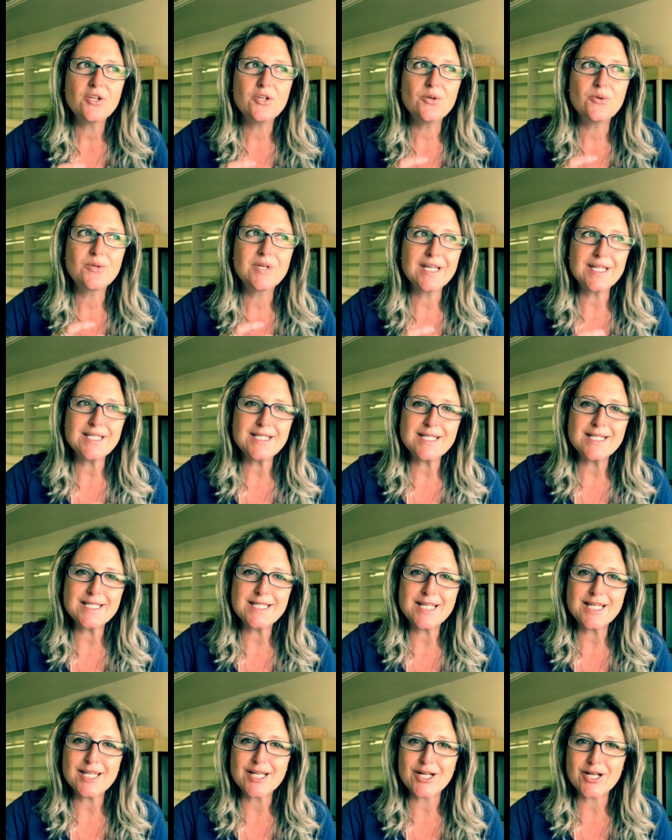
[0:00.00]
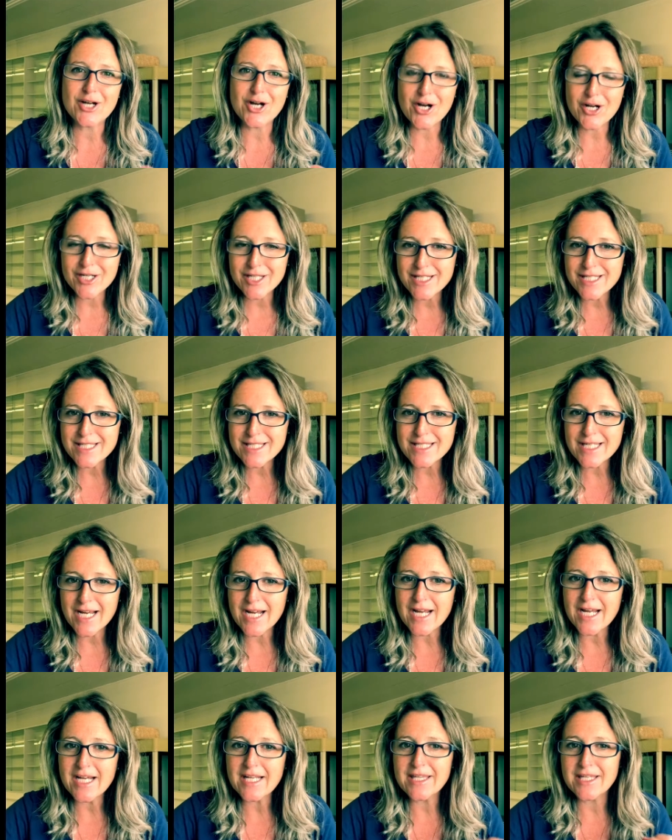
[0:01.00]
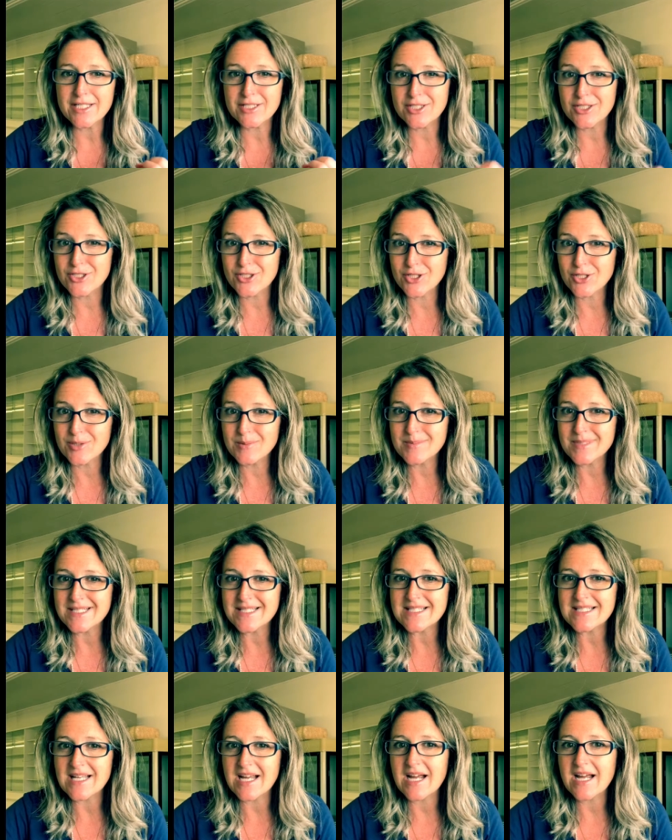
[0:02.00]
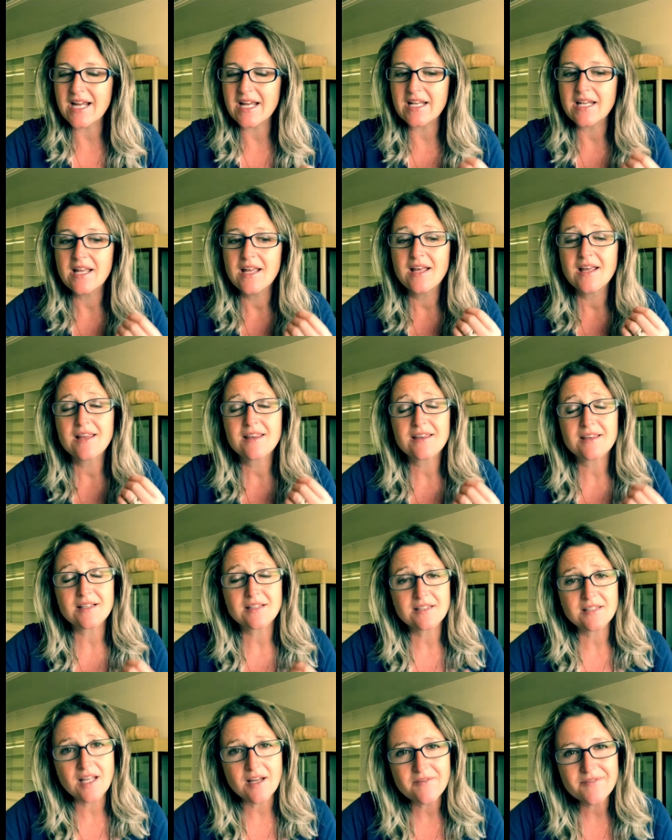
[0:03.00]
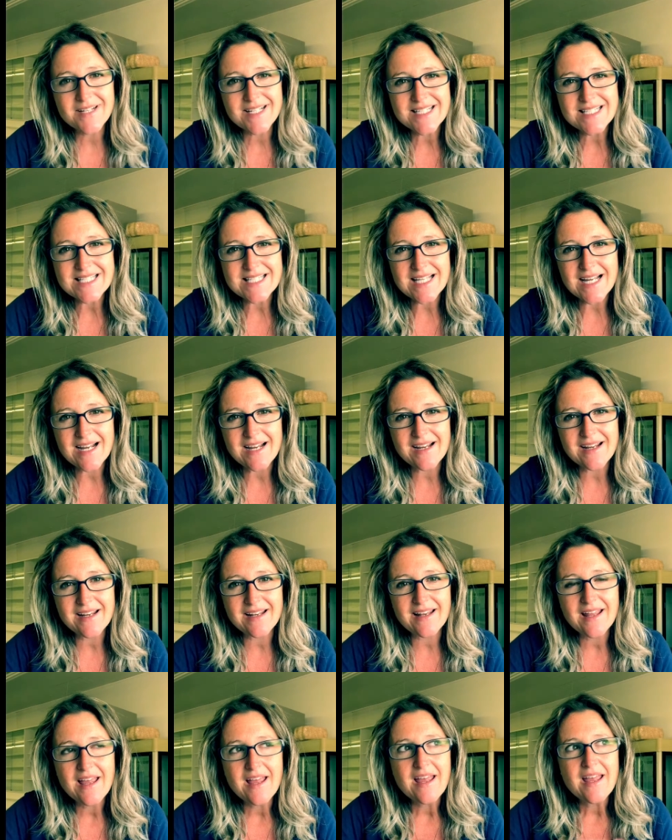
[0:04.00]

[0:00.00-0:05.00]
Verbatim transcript: you get to see the cocky side, the determined side, the loving side,